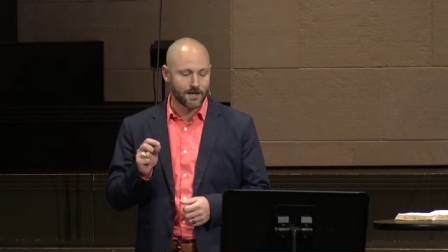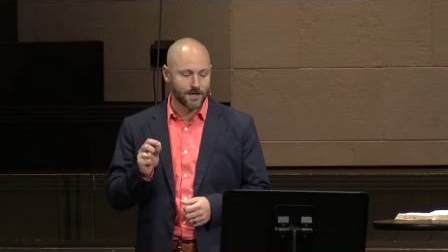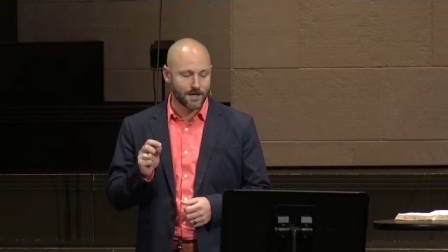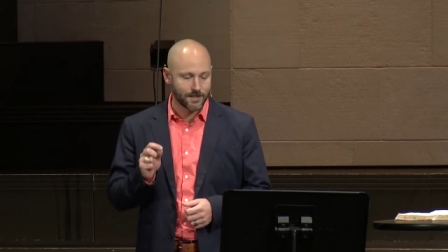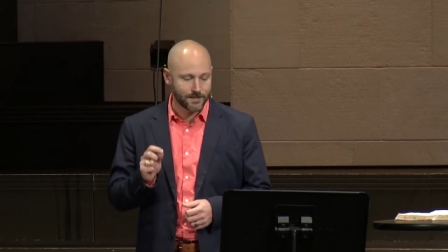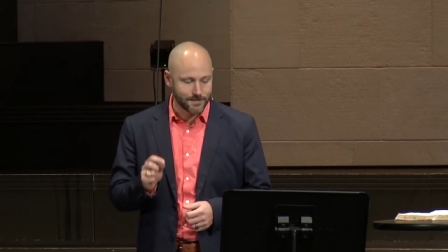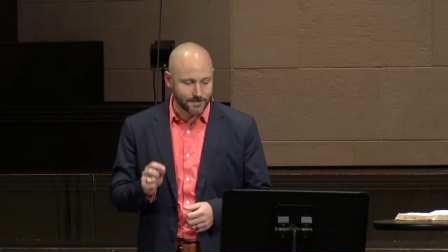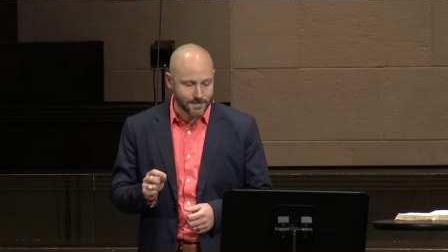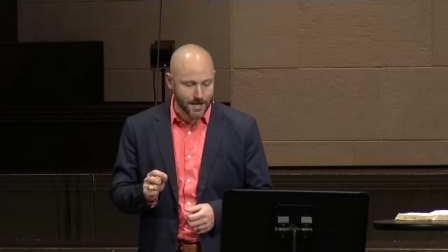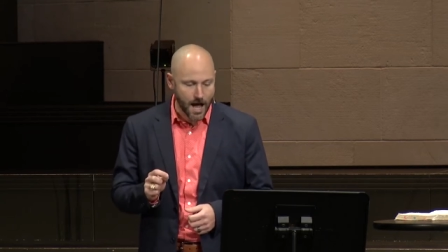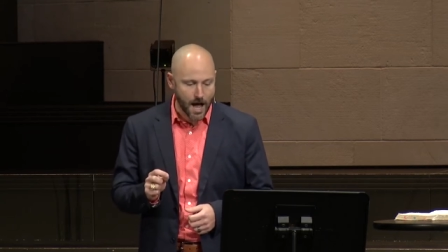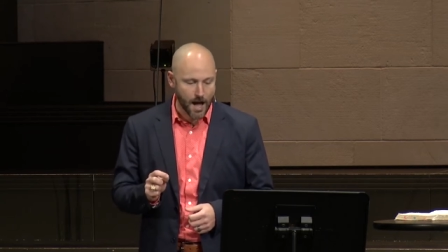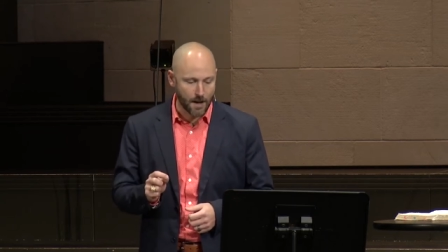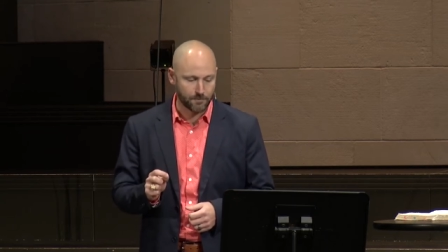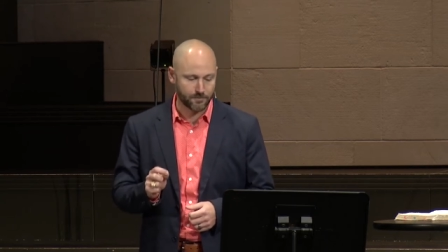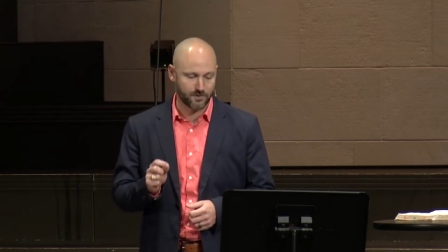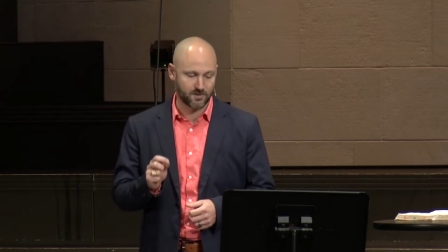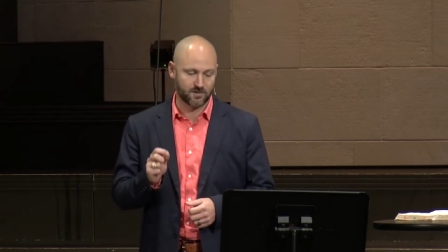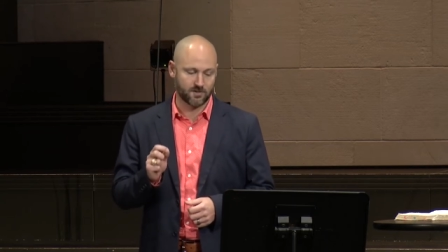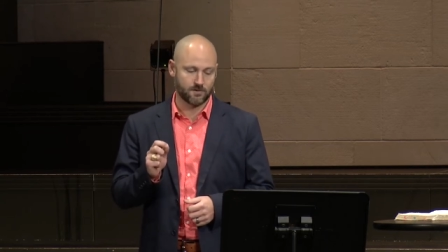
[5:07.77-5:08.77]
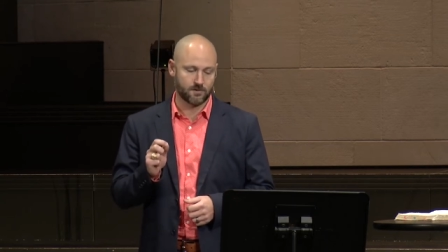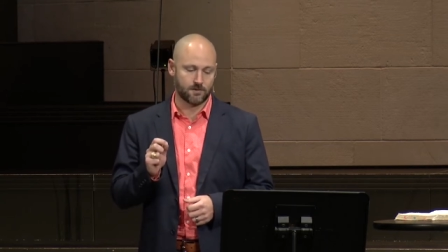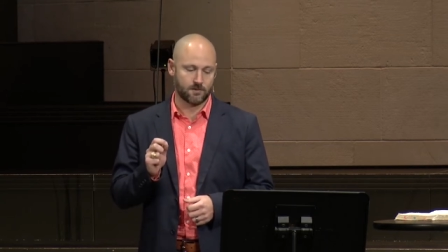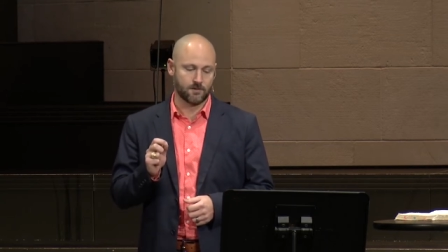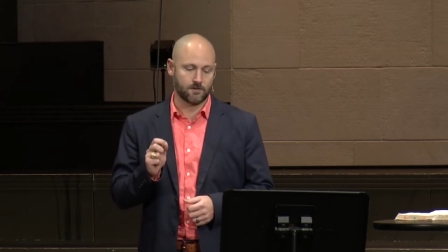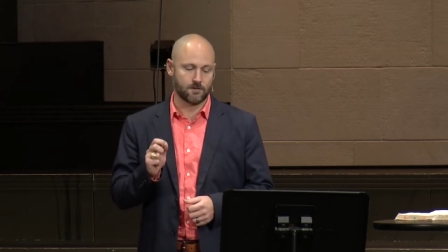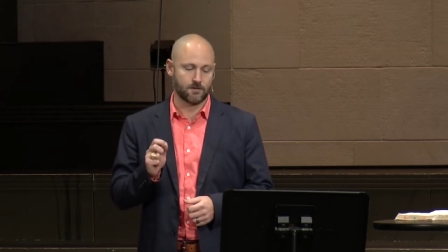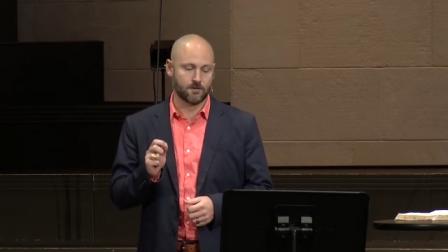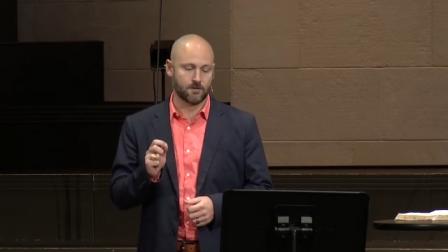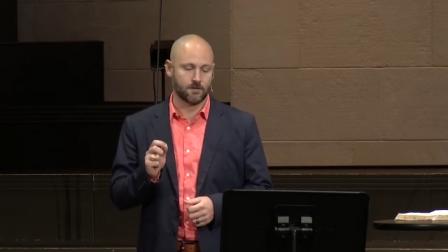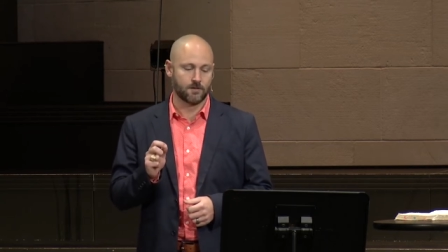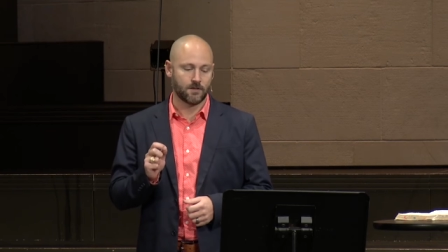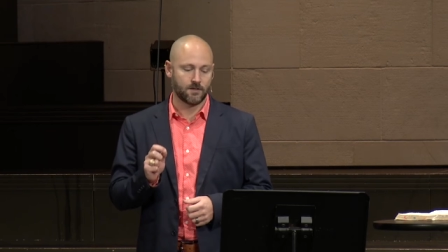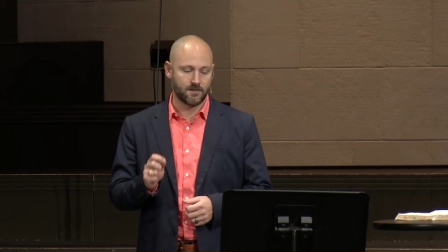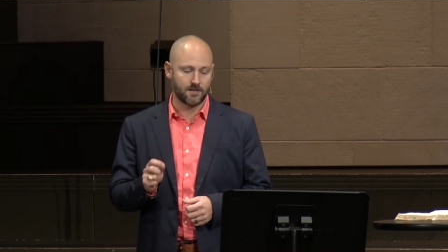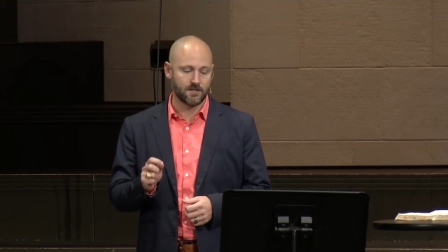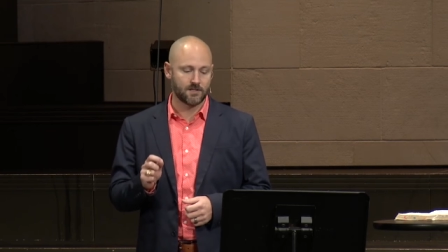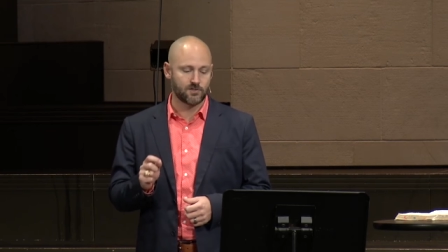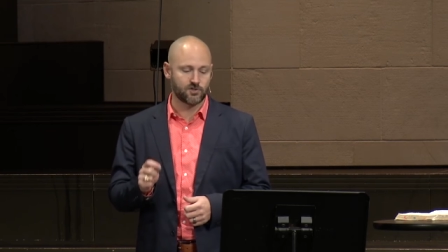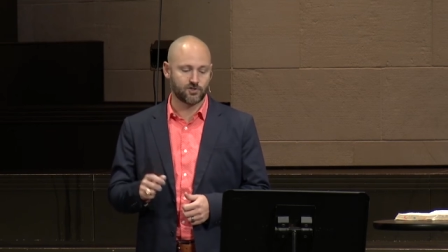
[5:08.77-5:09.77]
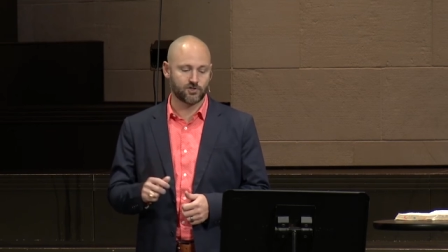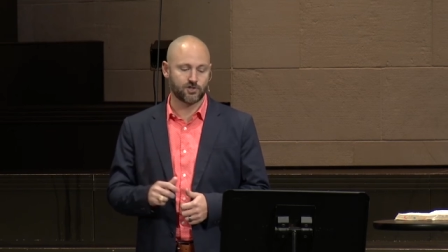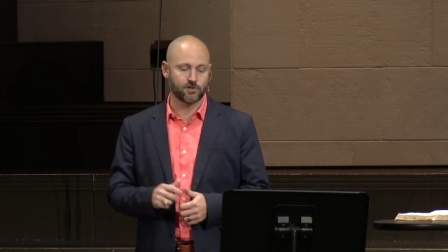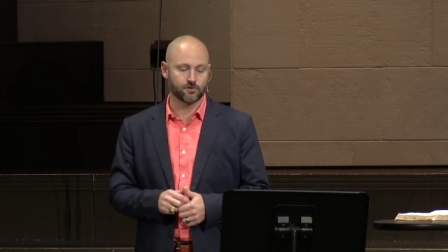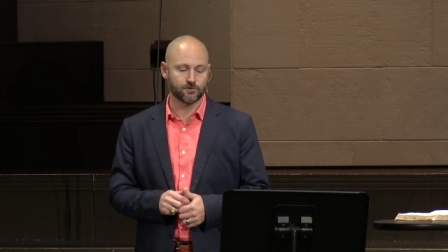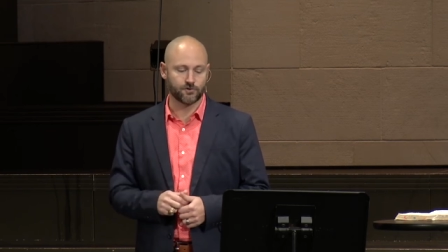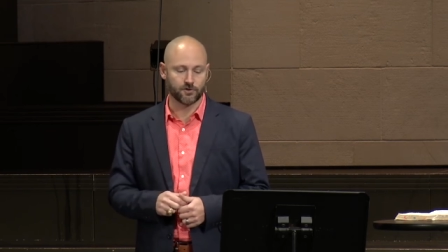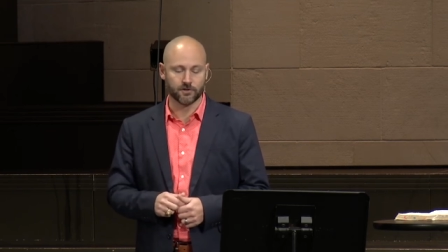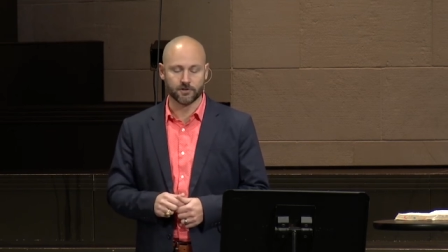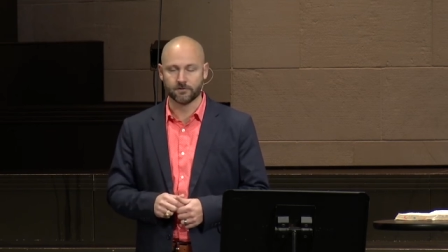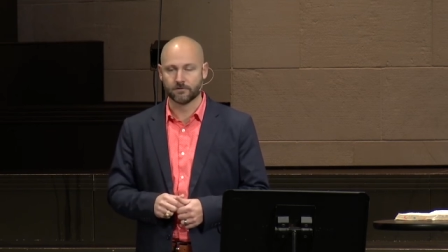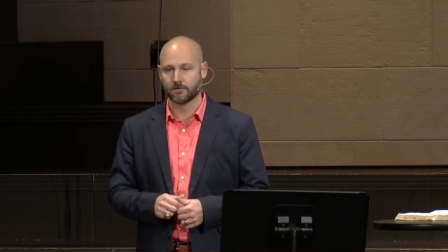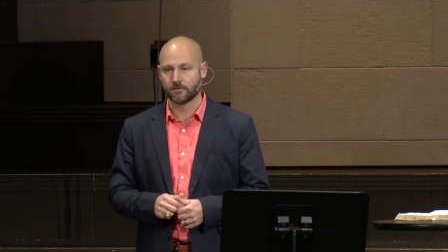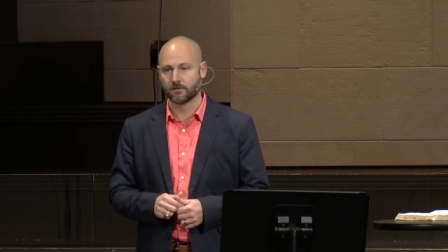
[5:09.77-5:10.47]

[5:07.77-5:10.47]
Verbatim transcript: adopt these children,